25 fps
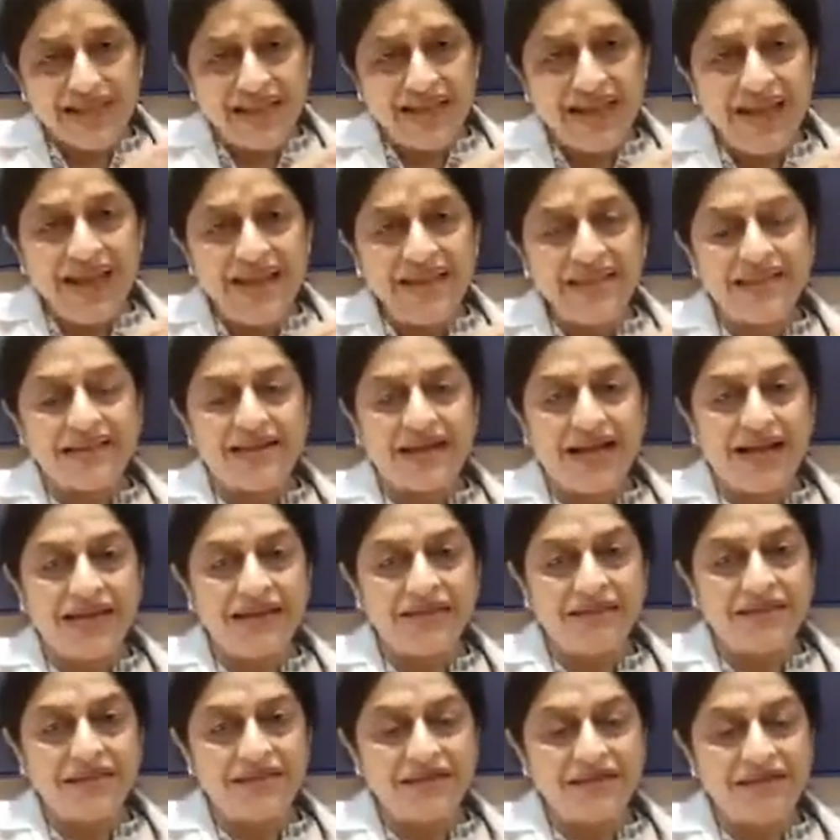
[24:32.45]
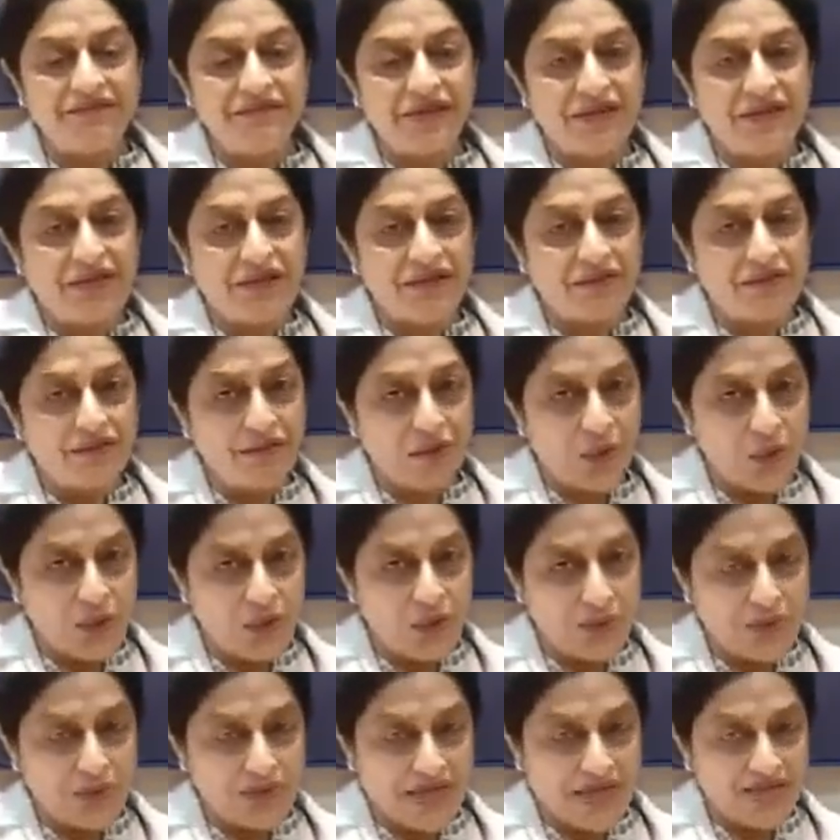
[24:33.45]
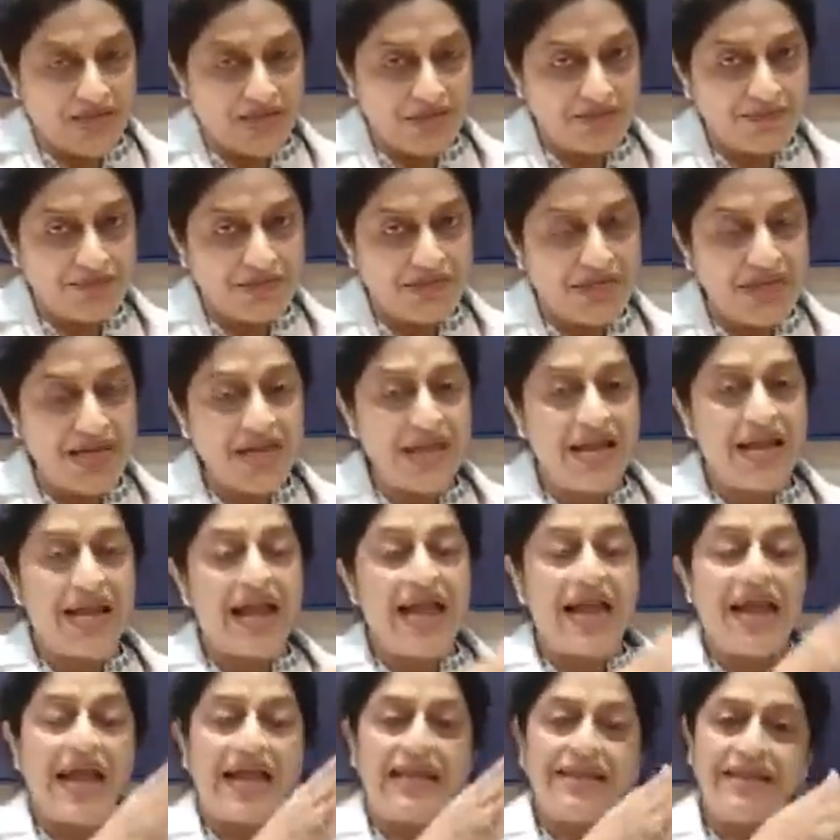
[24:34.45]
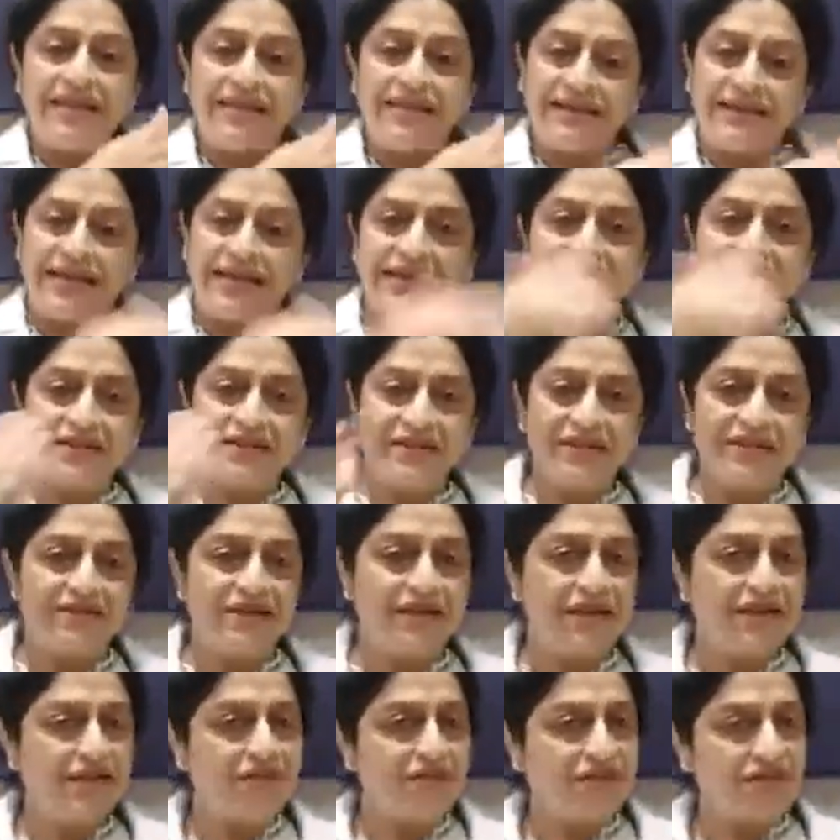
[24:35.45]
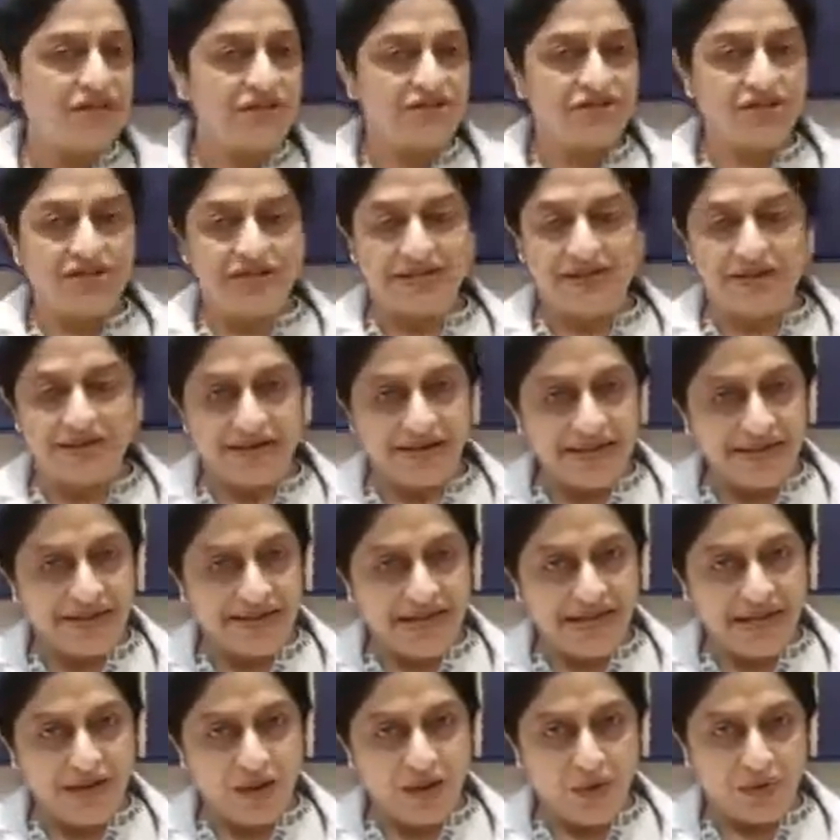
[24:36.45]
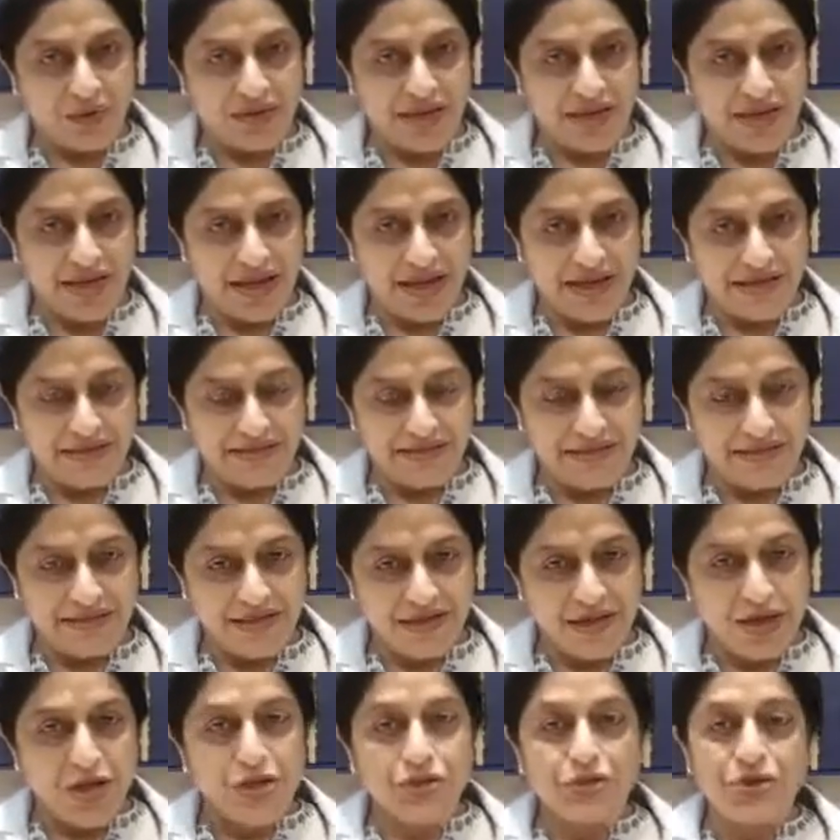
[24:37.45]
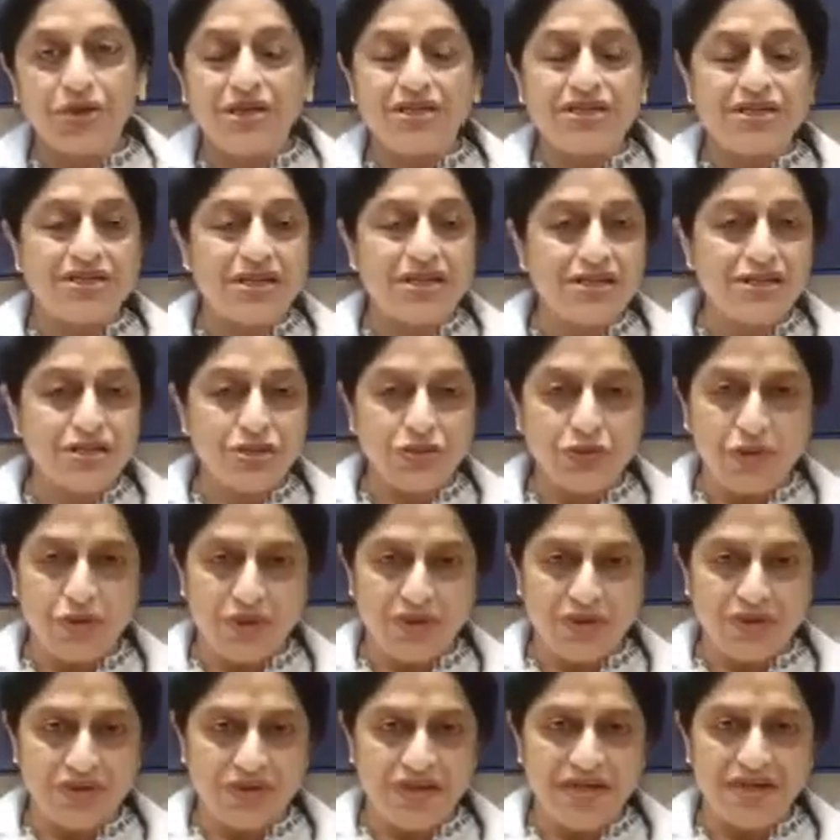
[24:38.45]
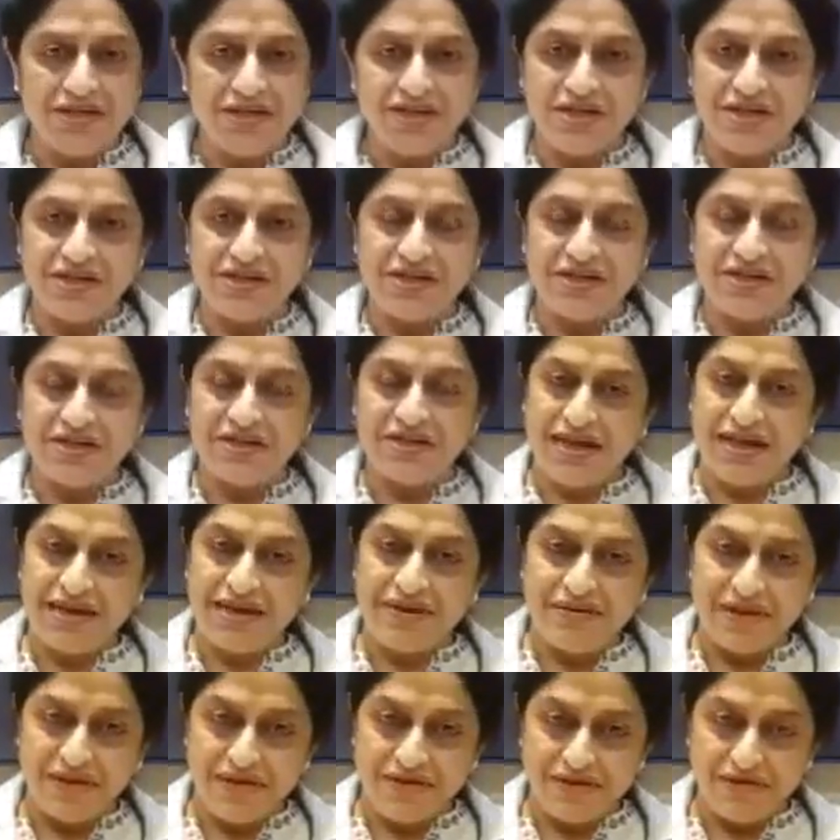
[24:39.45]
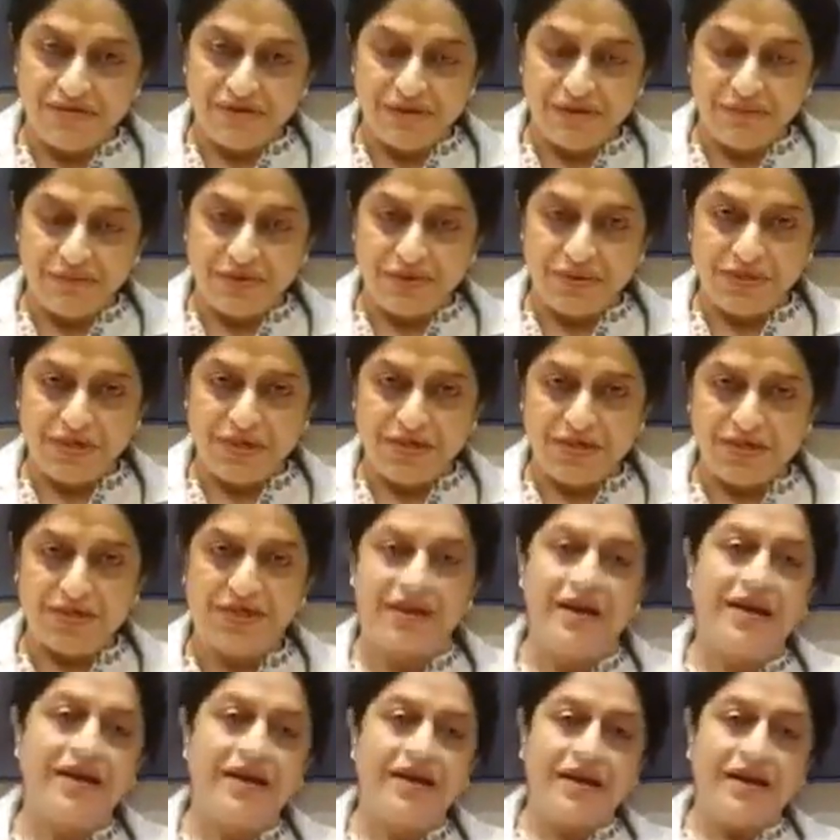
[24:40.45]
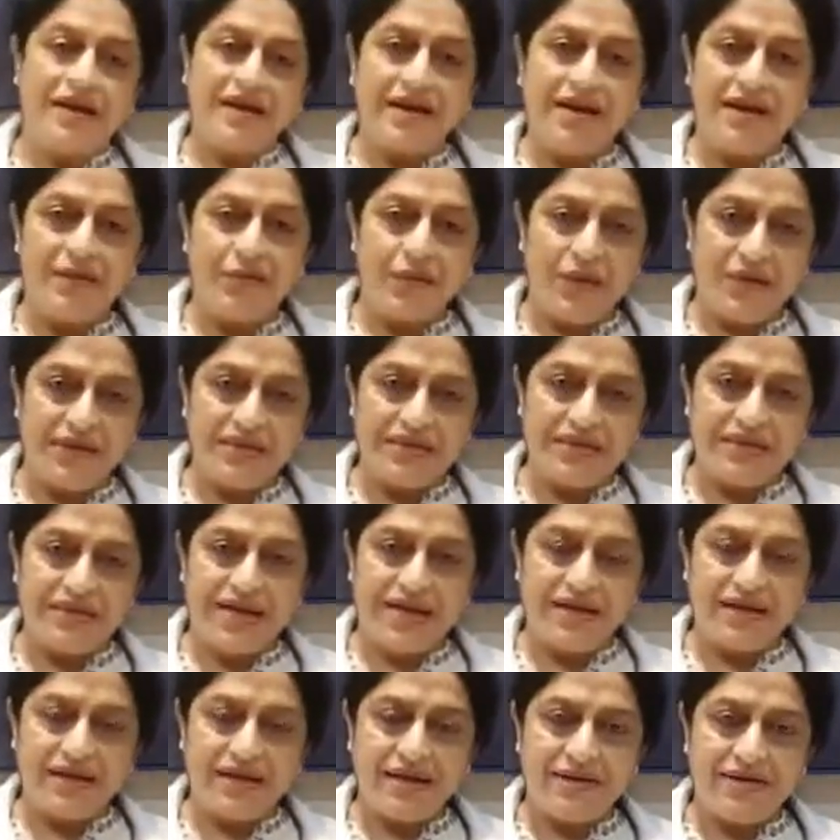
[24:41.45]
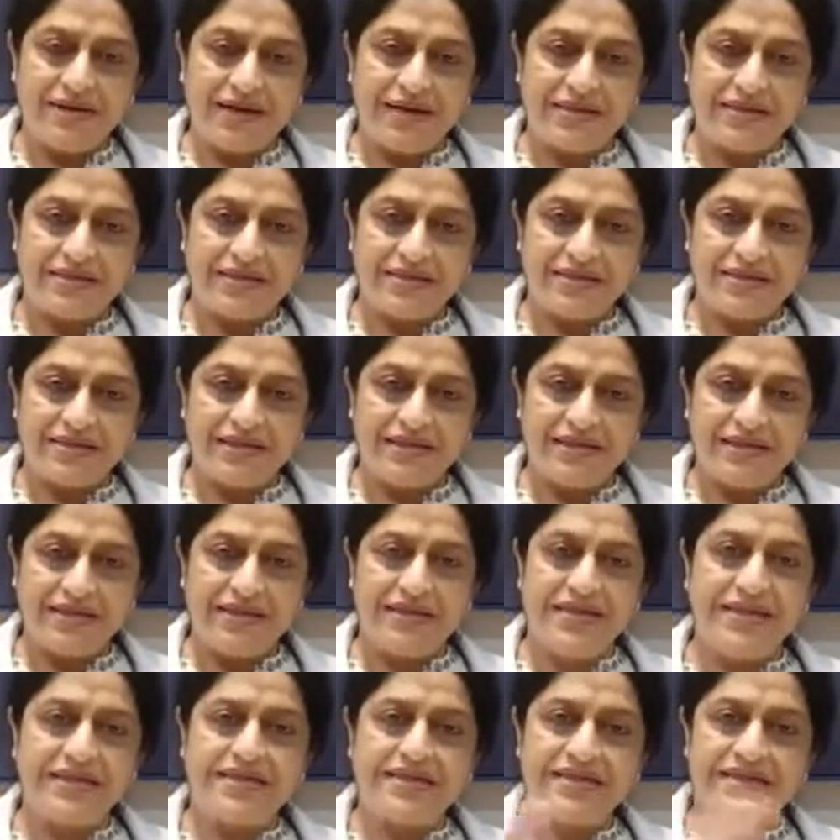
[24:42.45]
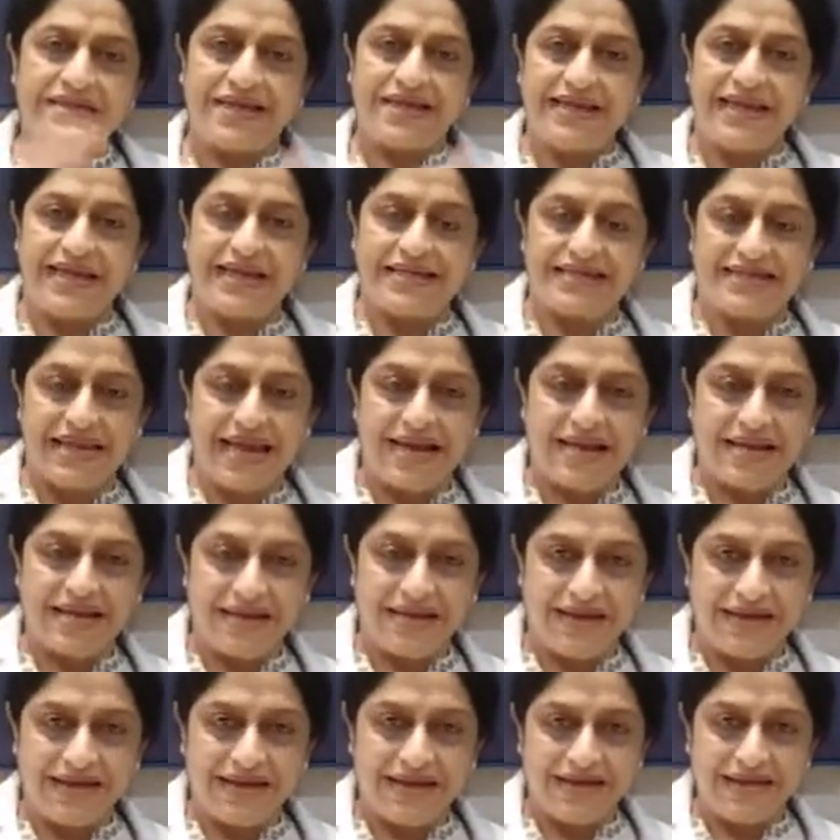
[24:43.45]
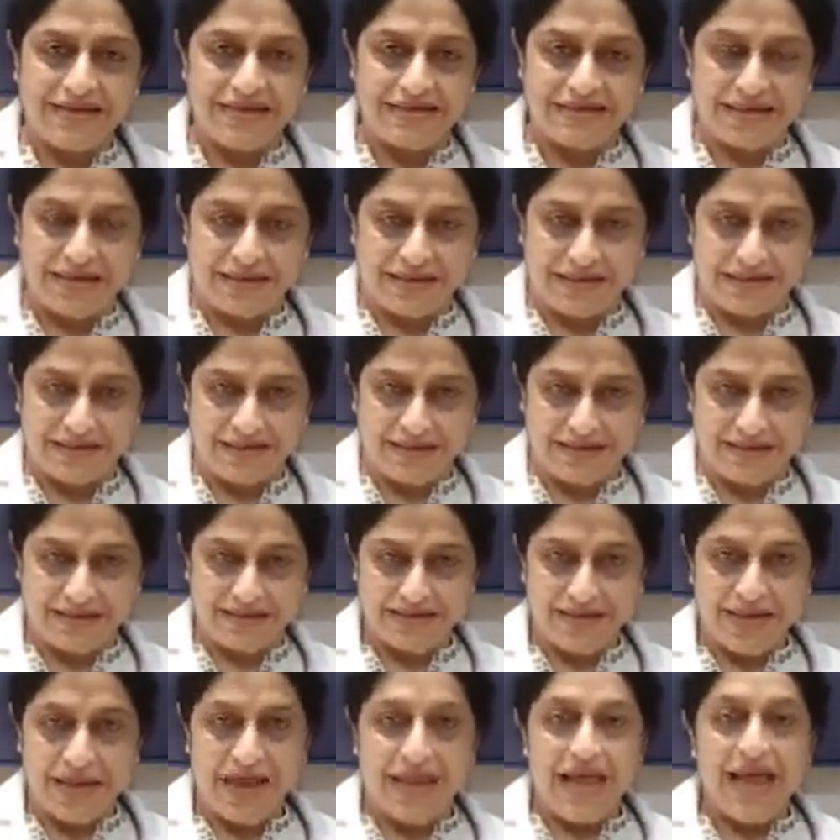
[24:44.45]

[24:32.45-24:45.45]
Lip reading: 8th, 9th day we give low dose HMG, and the 10th day we give the trigger and take out the eggs. So it's just 2 or 3 injections, egg retrieval procedure. Again 1 cycle rest, take DHEA, next cycle again start this.